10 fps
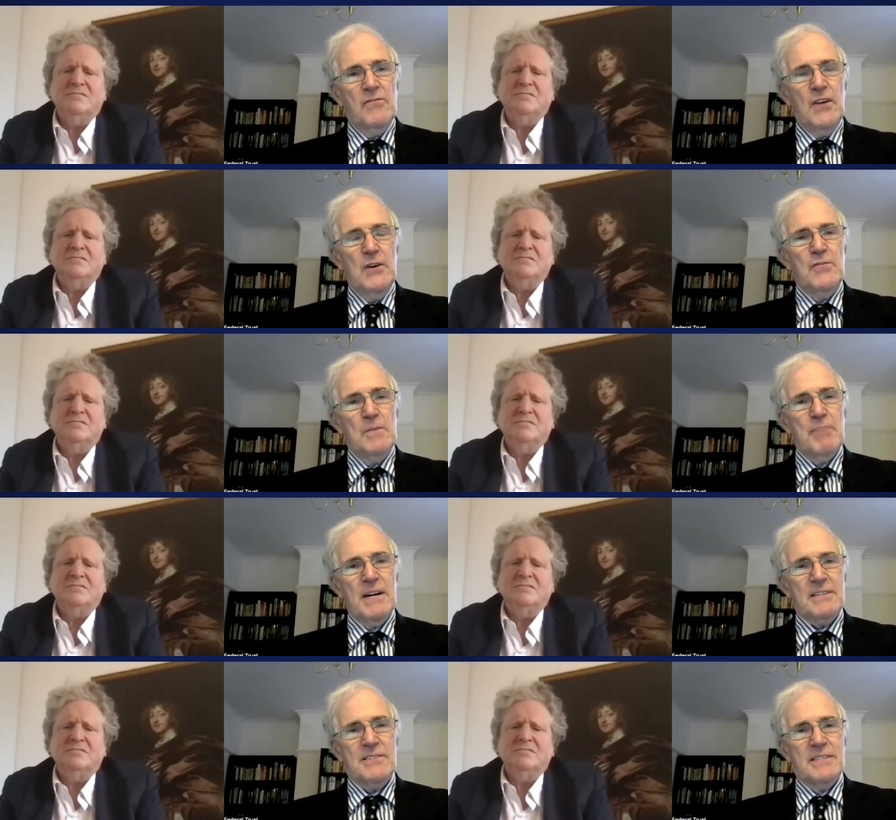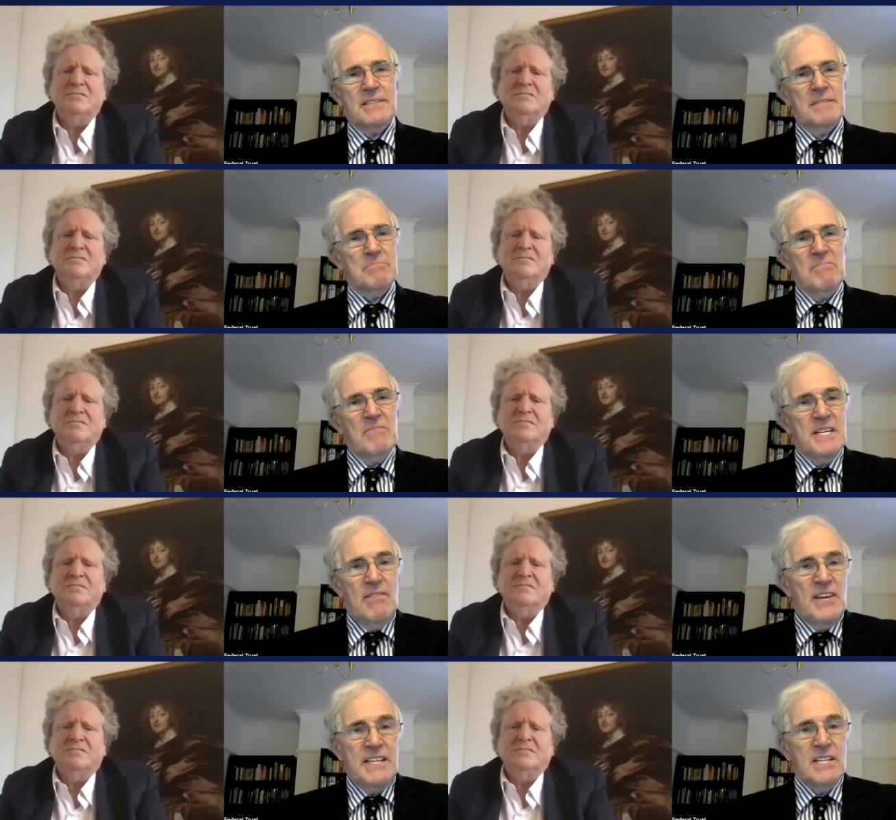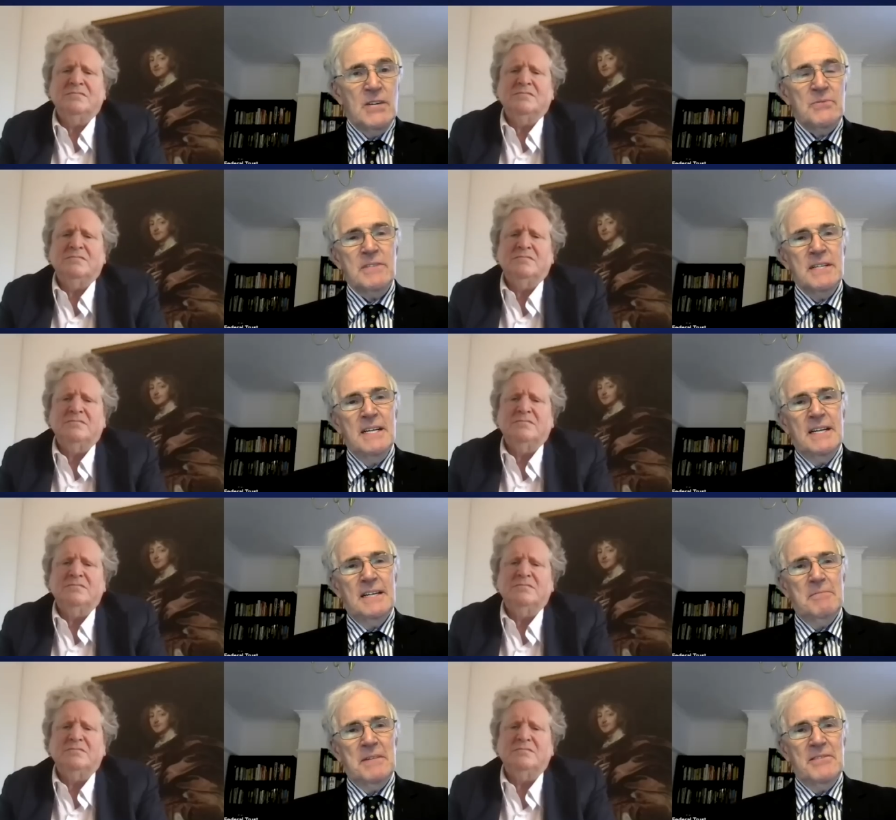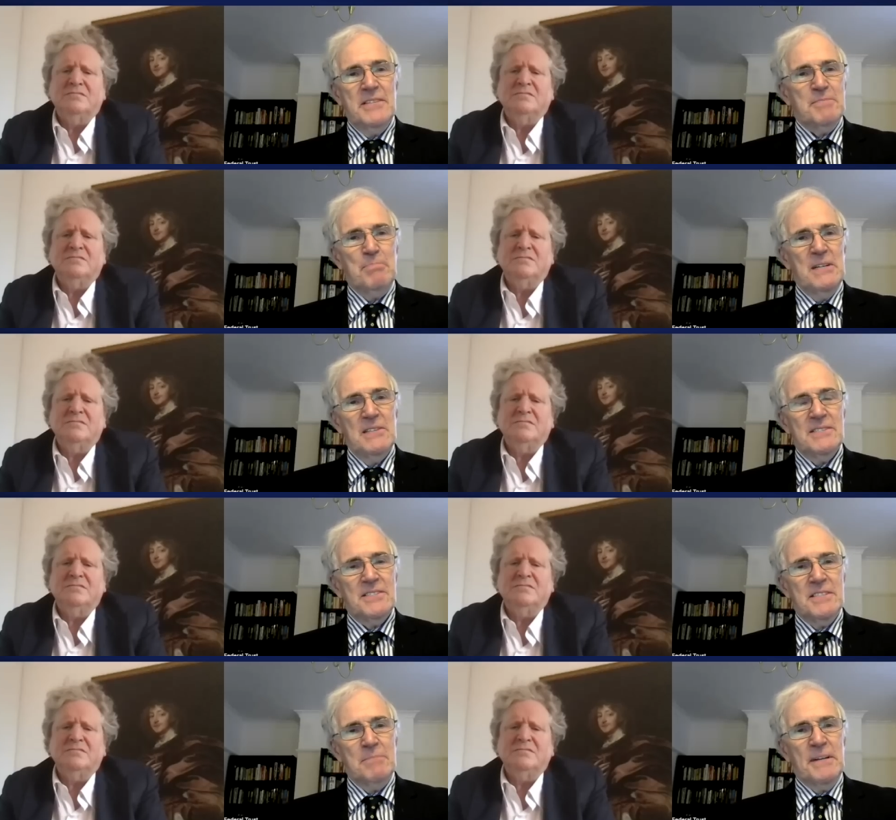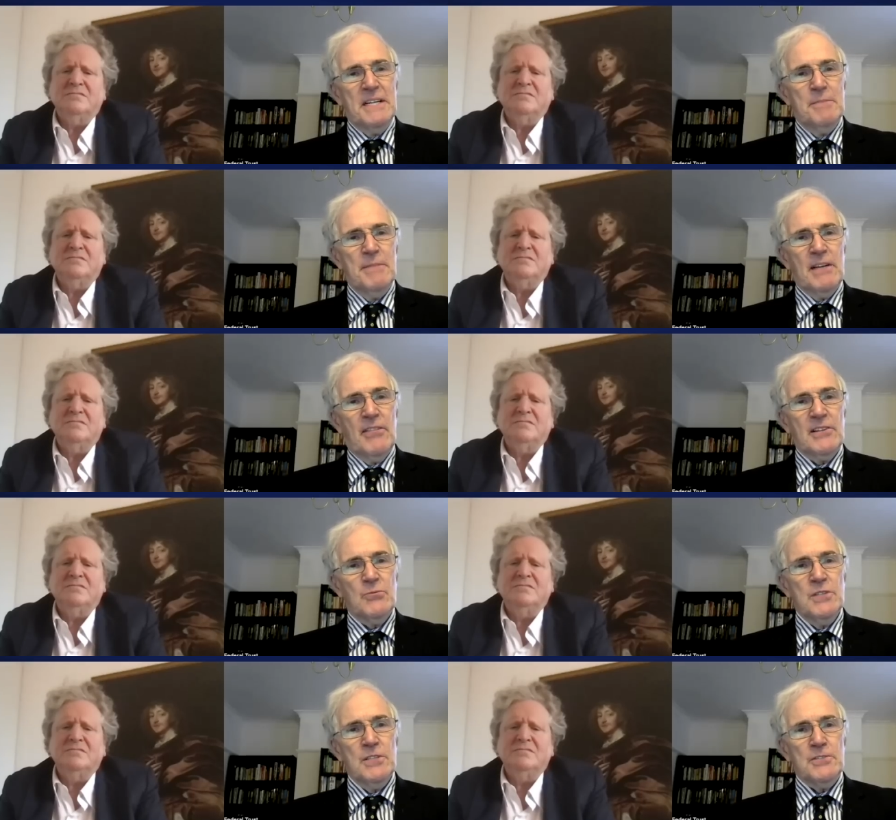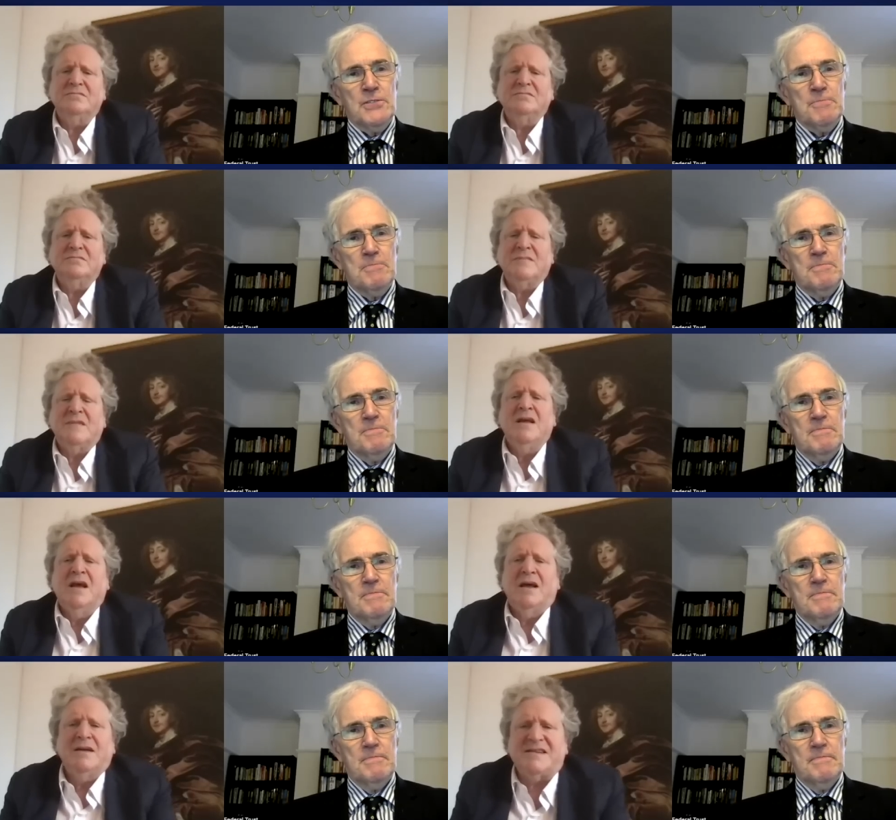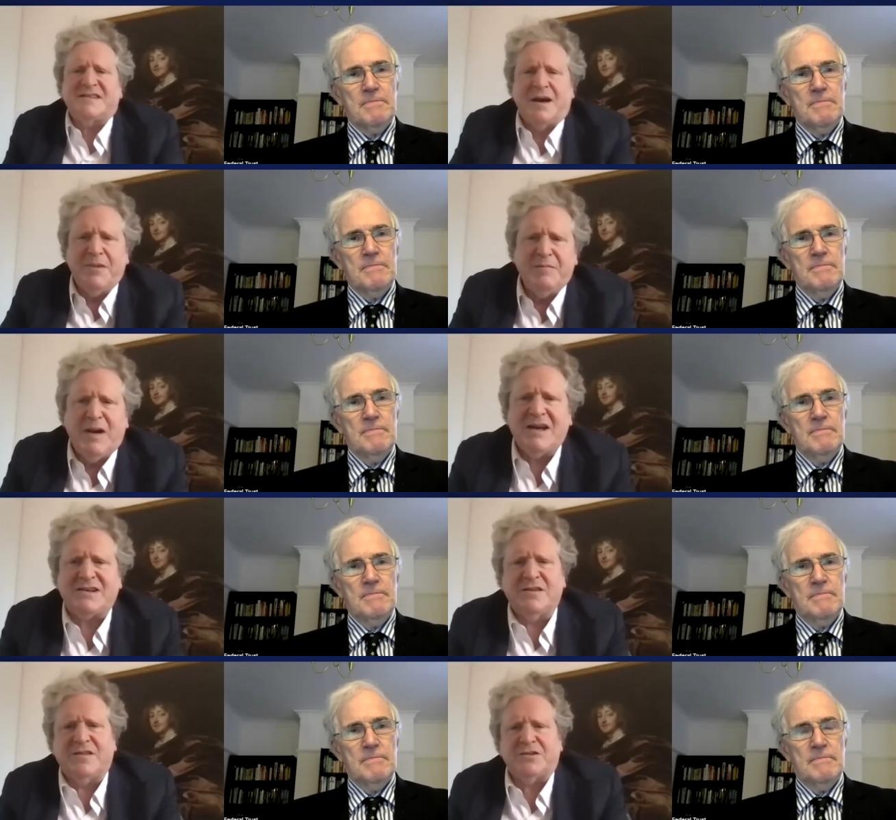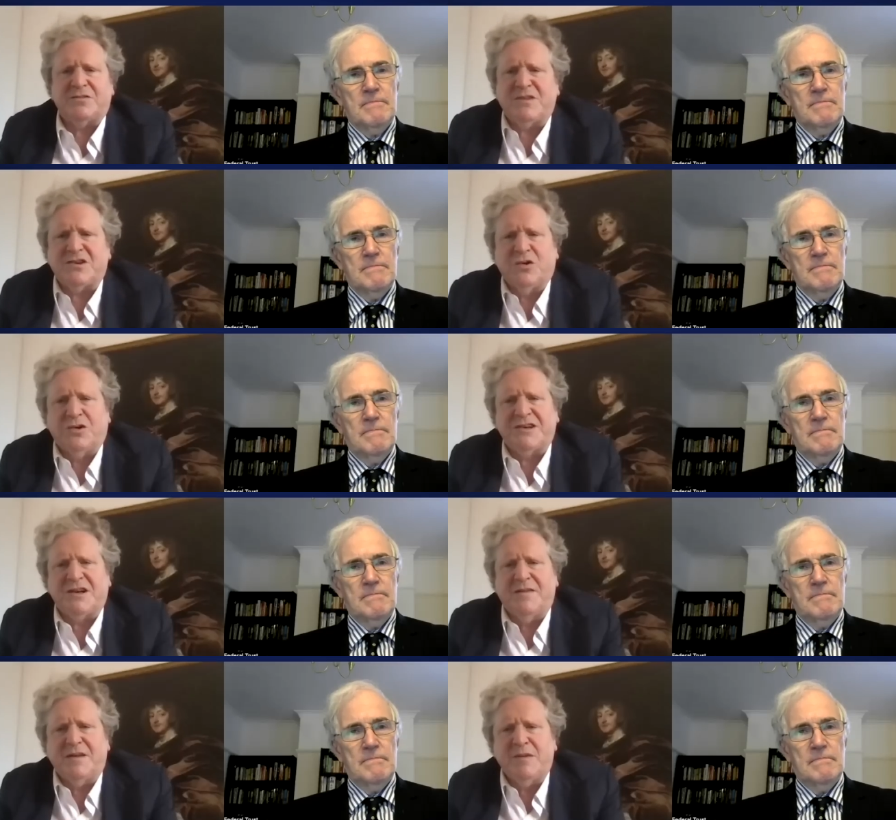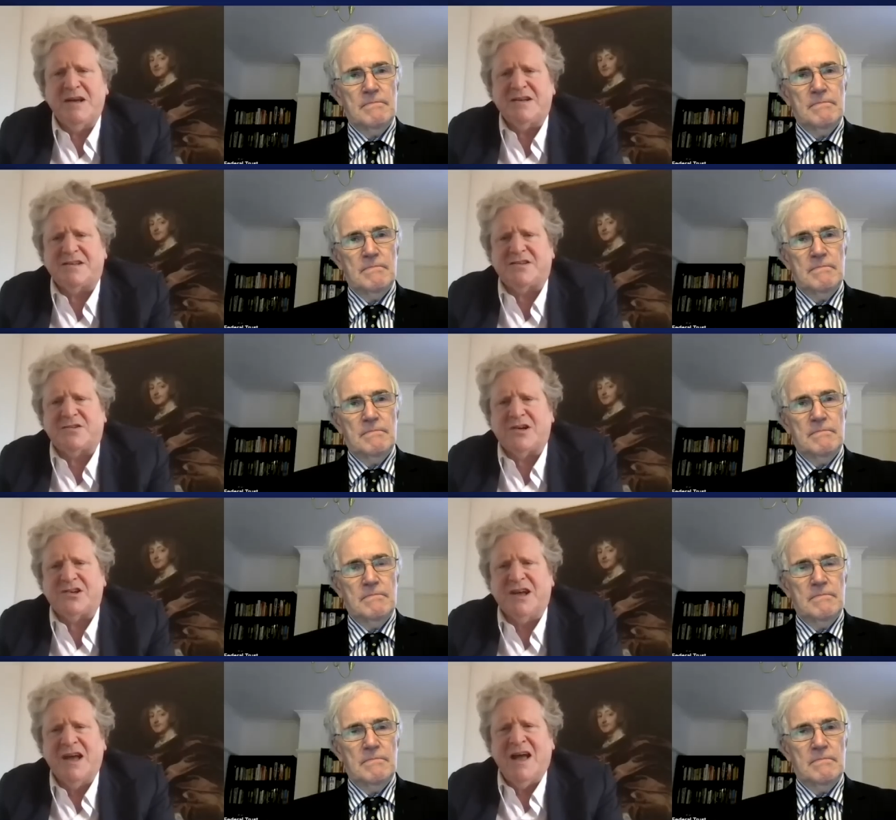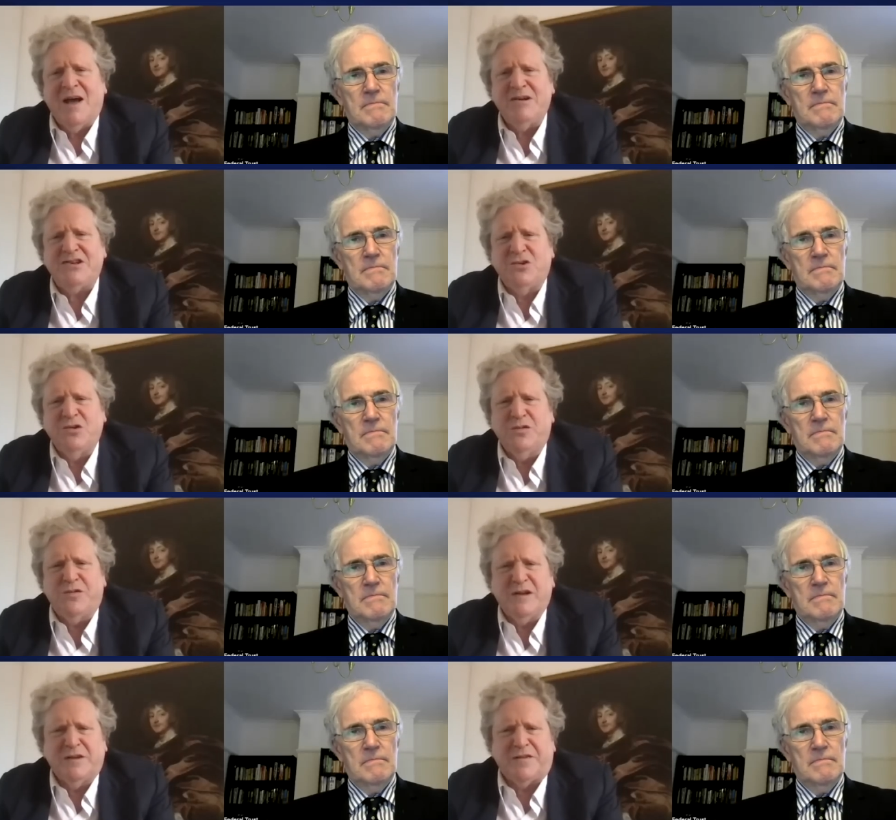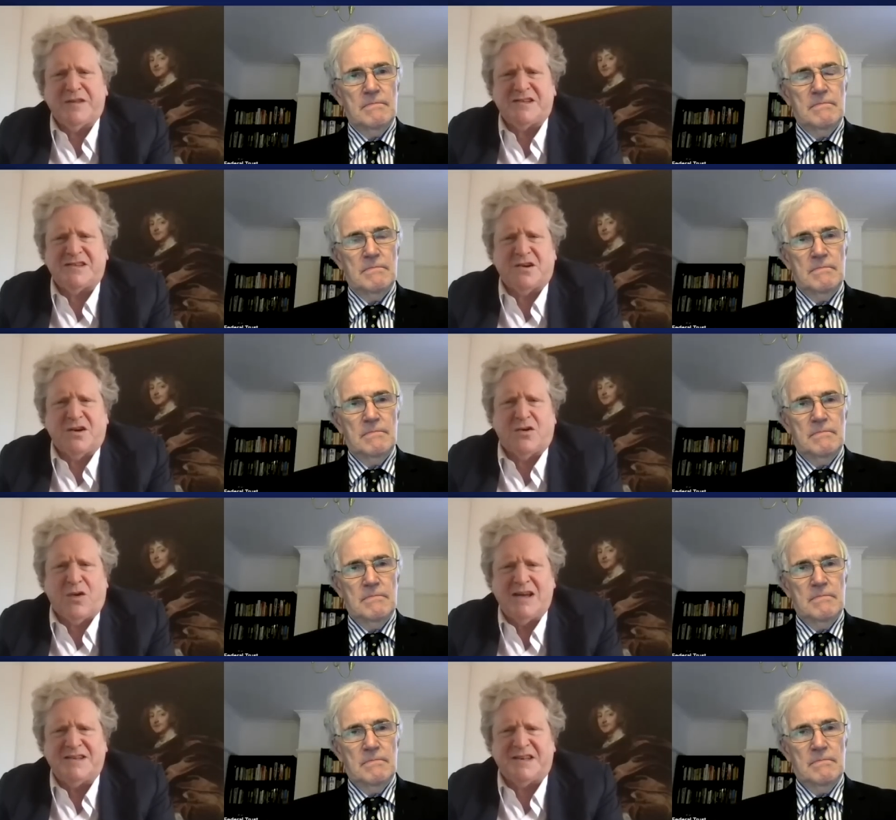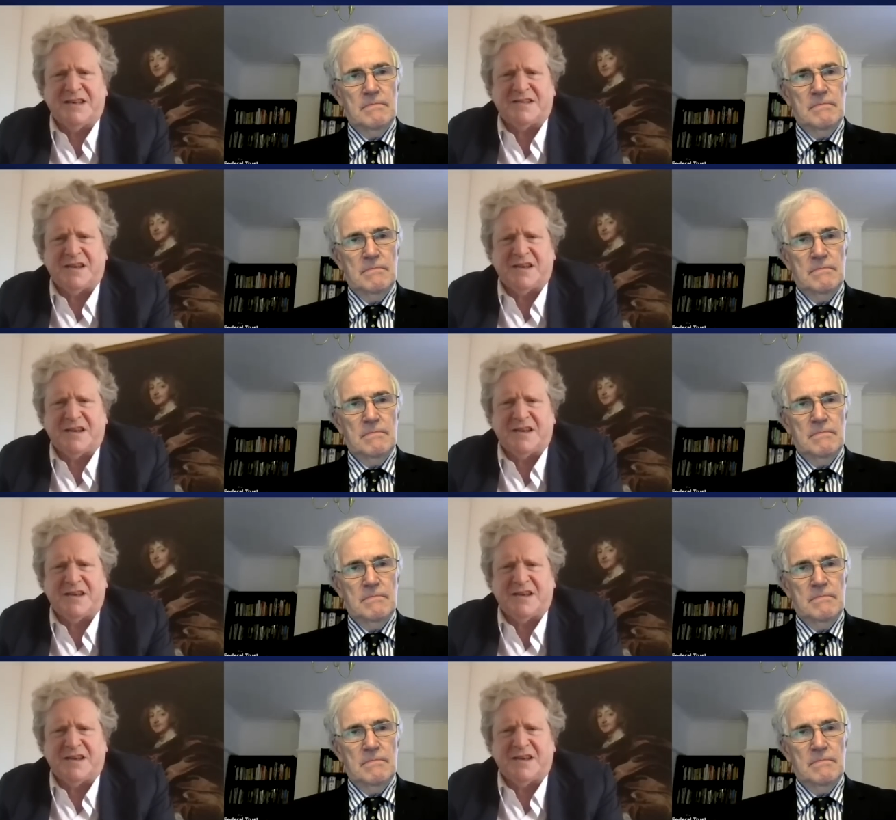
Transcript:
Speaker 1: flow from Brexit. Um, they they don't, um, and this bill is simply going to make things worse.
Speaker 2: Yes, coming back to the, the shorter term, the immediate situation, I mean, do you feel that this crisis